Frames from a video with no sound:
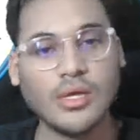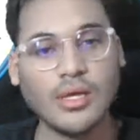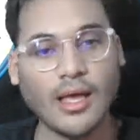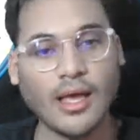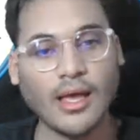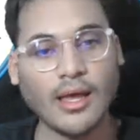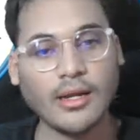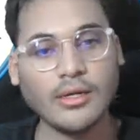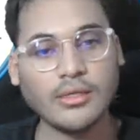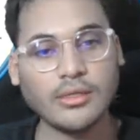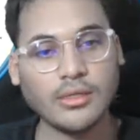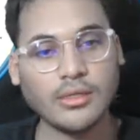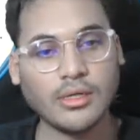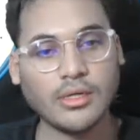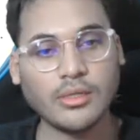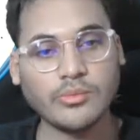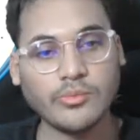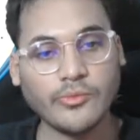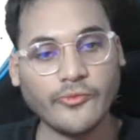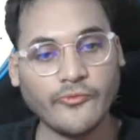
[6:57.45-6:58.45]
And
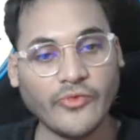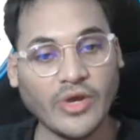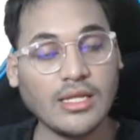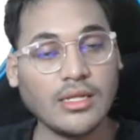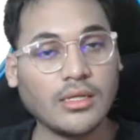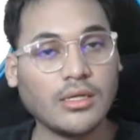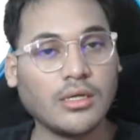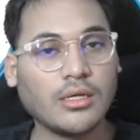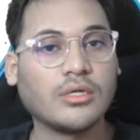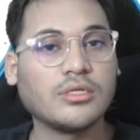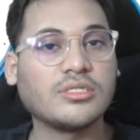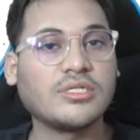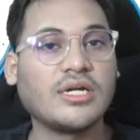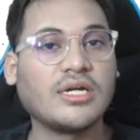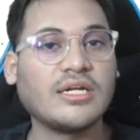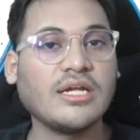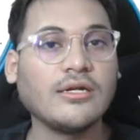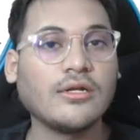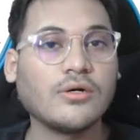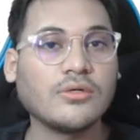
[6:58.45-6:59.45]
while
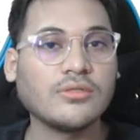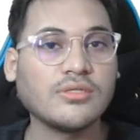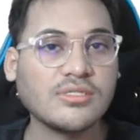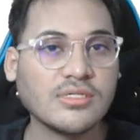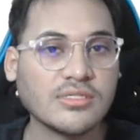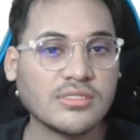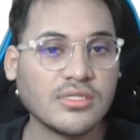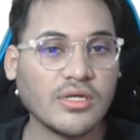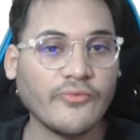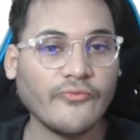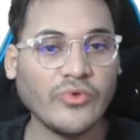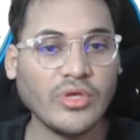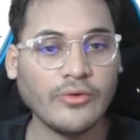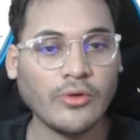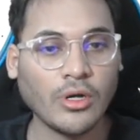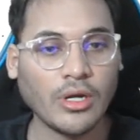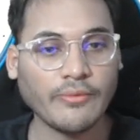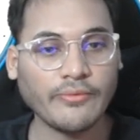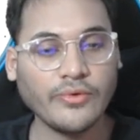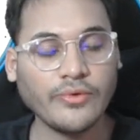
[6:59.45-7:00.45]
shutting down the system, we
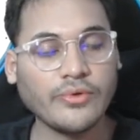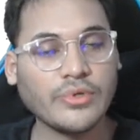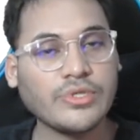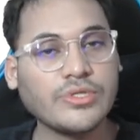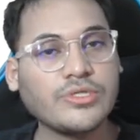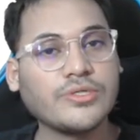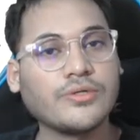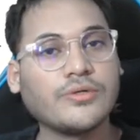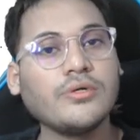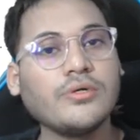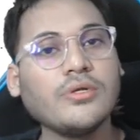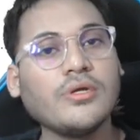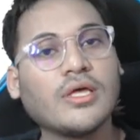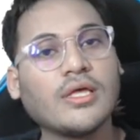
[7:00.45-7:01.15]
have to ensure